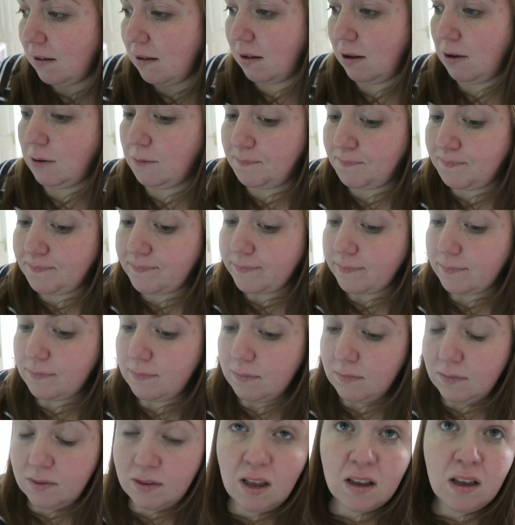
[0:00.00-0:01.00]
so
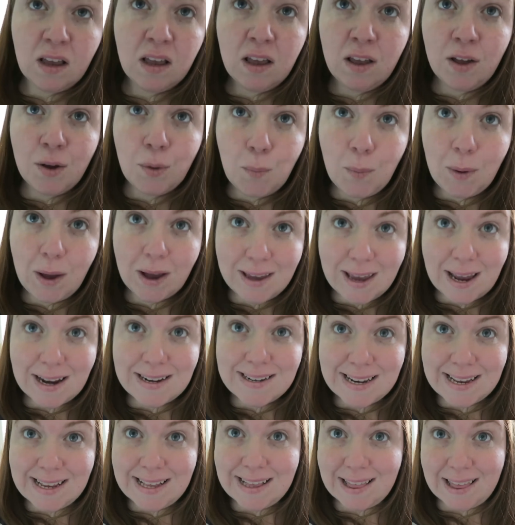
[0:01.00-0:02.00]
we're
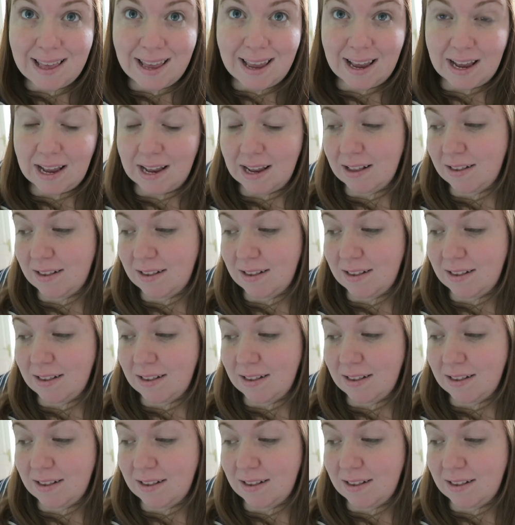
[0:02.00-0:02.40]
getting there.